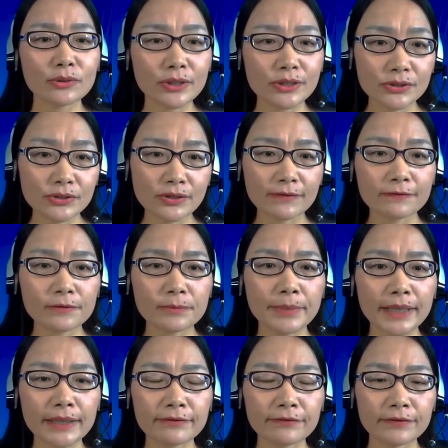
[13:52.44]
lots of
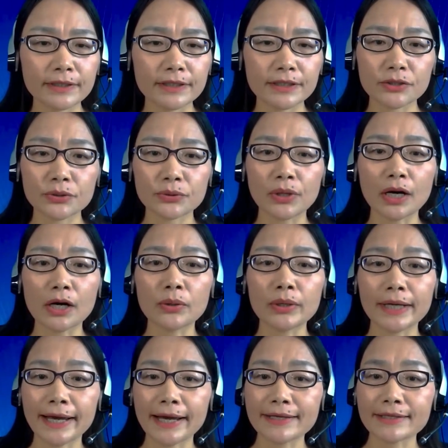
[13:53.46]
benefit to
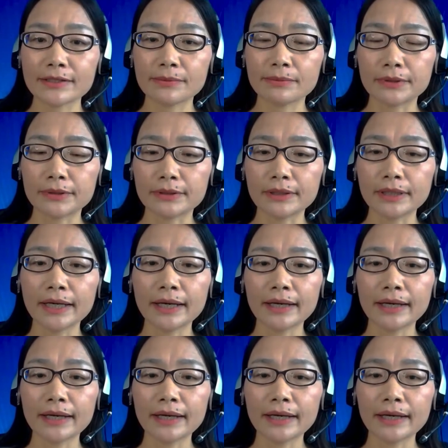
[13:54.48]
our customer.